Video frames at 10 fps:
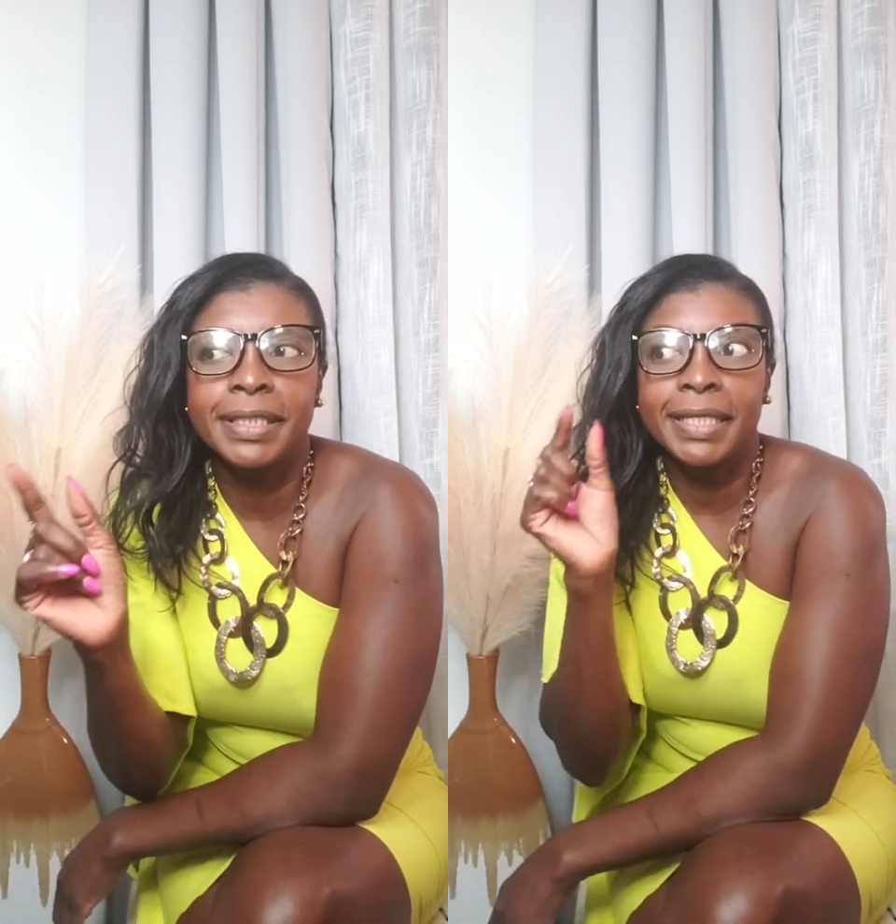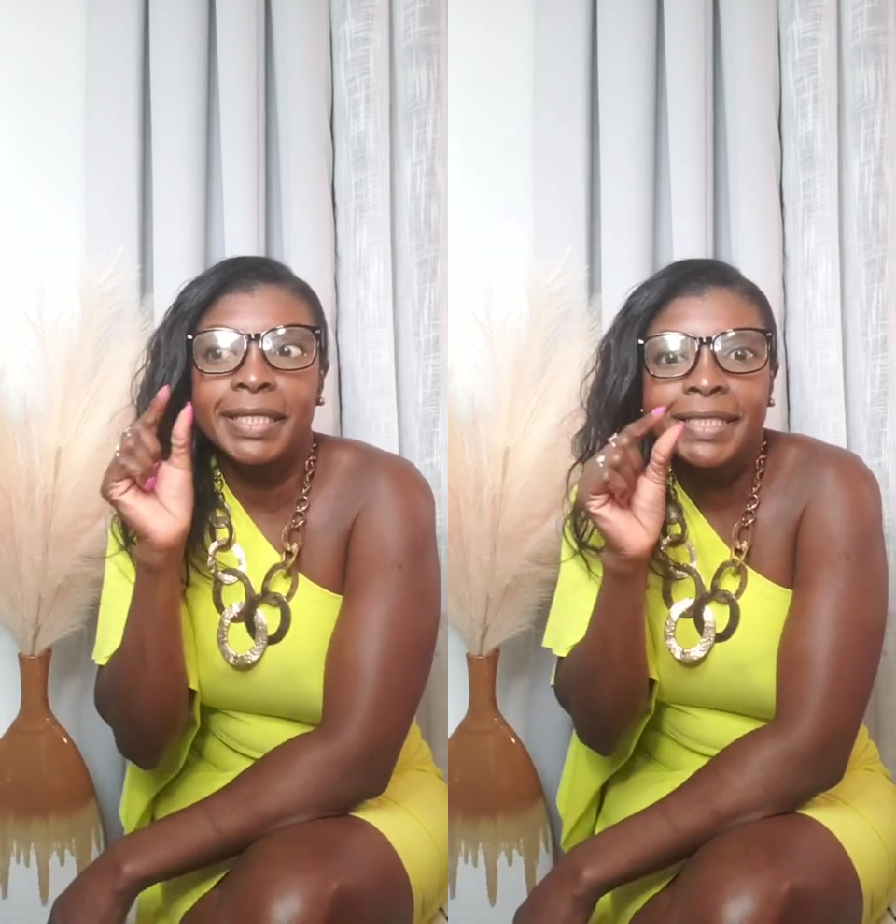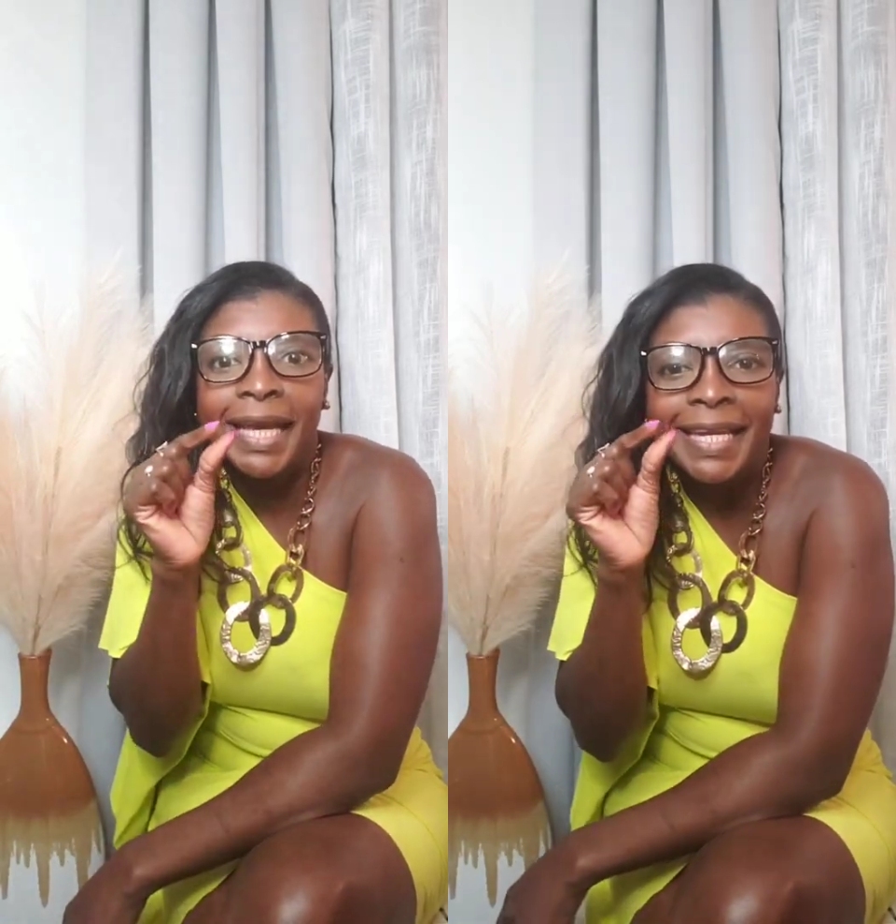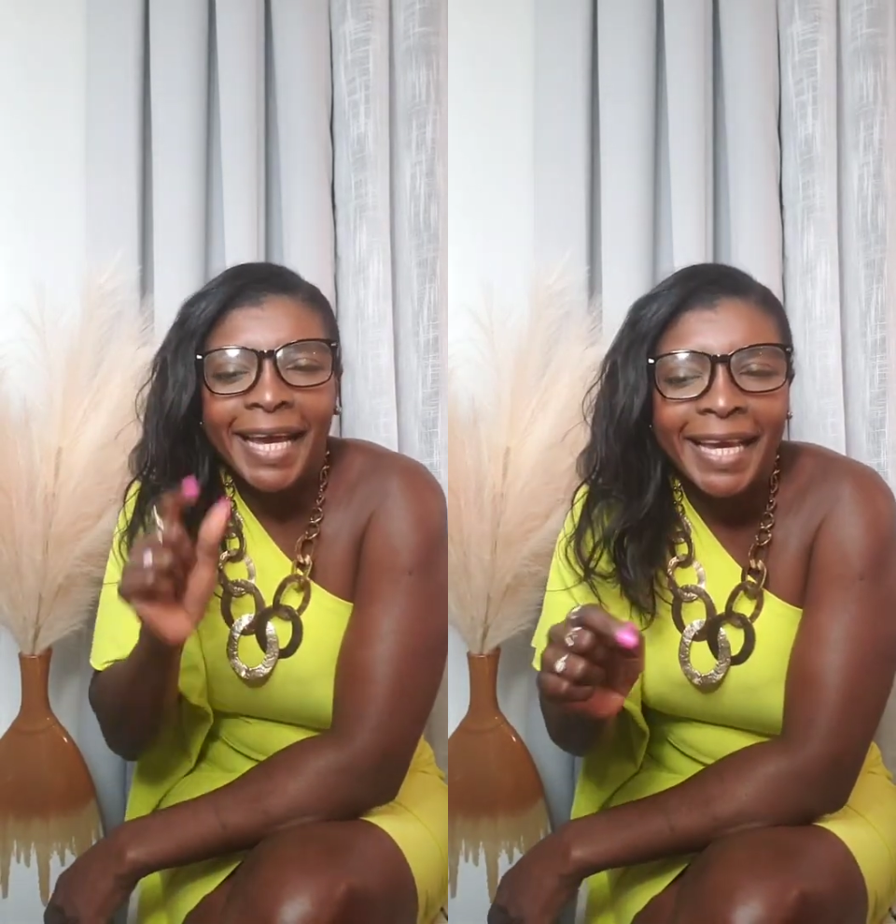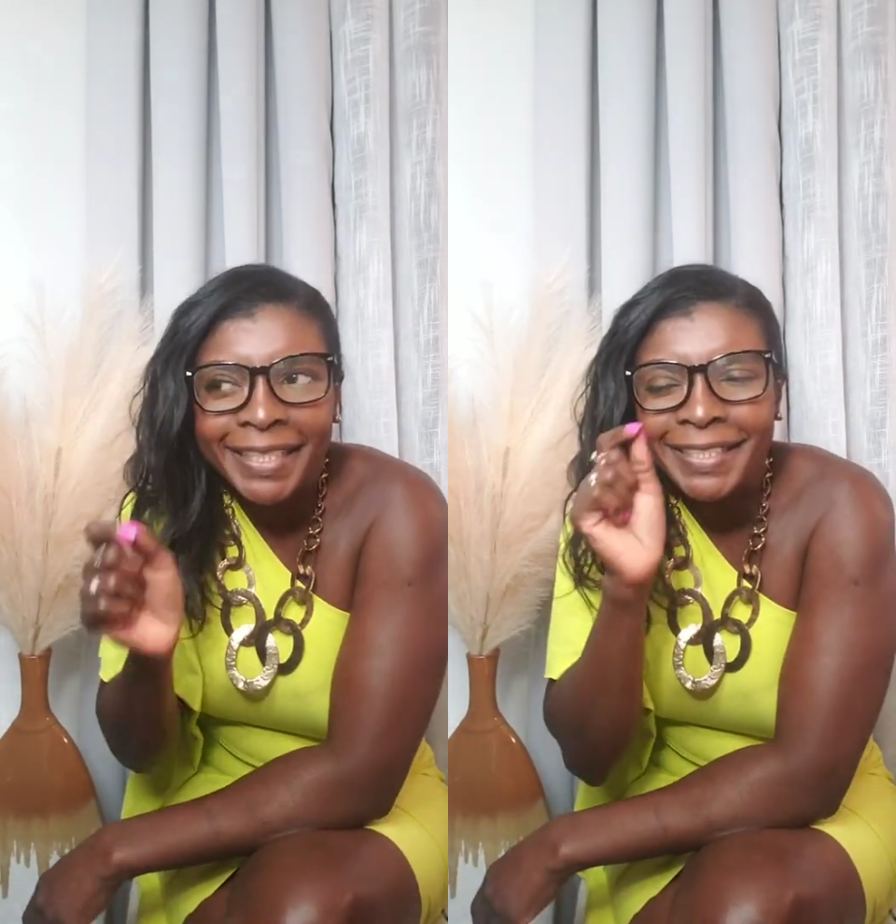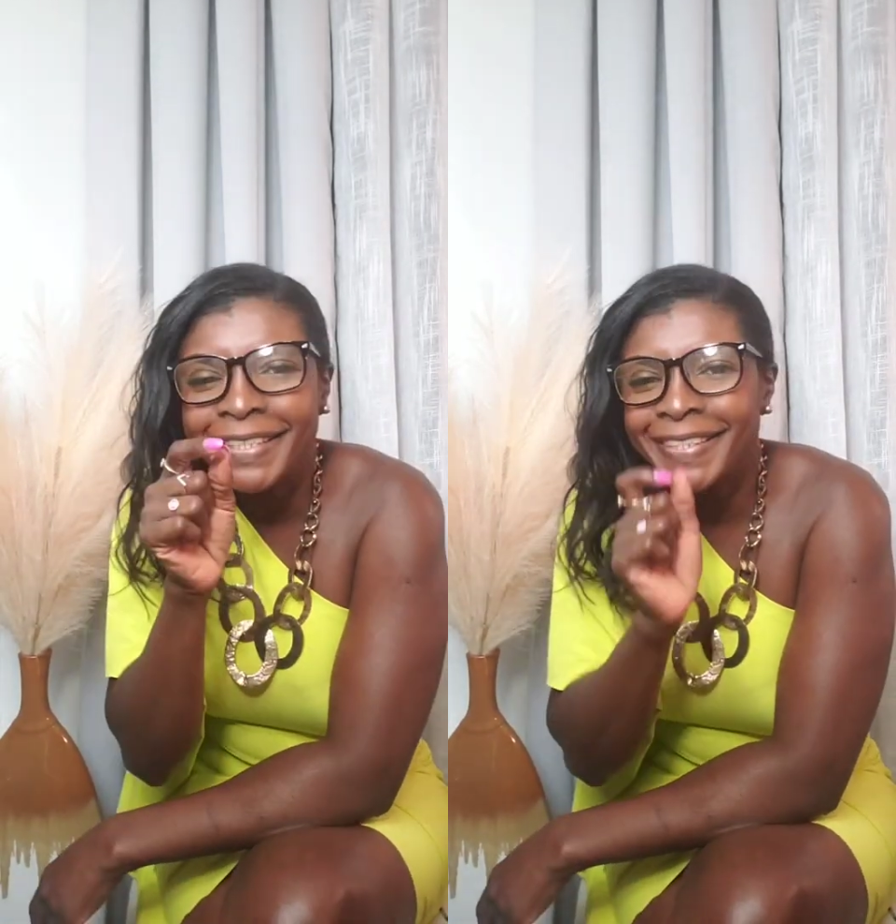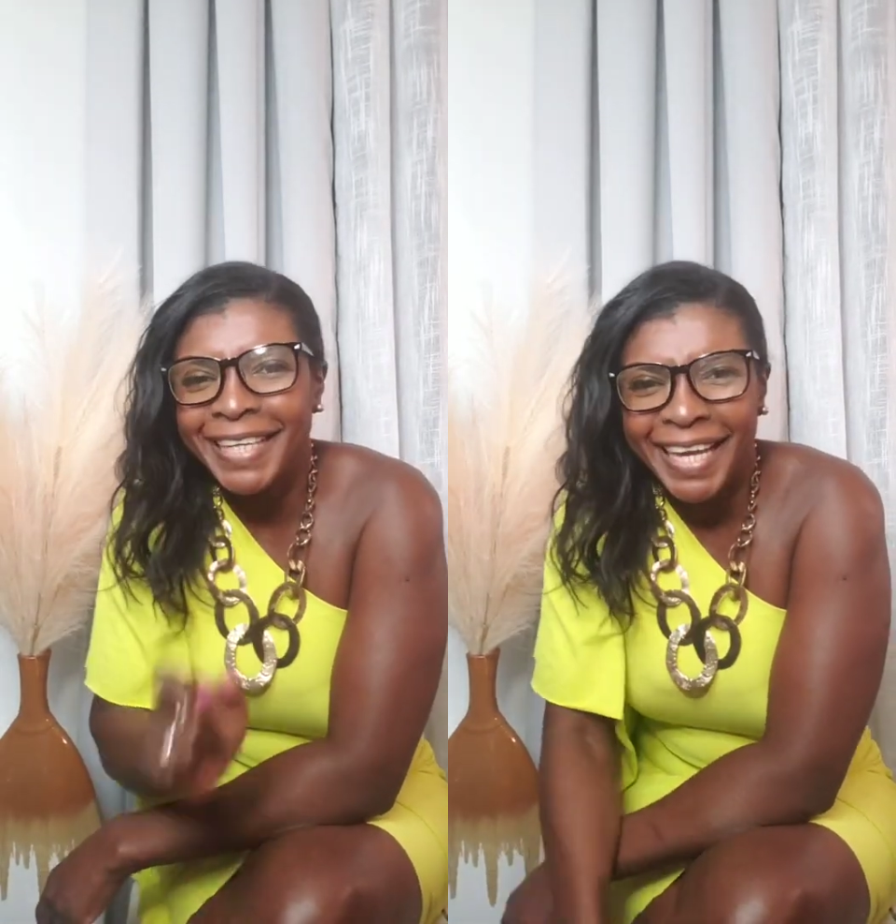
a little tiny island called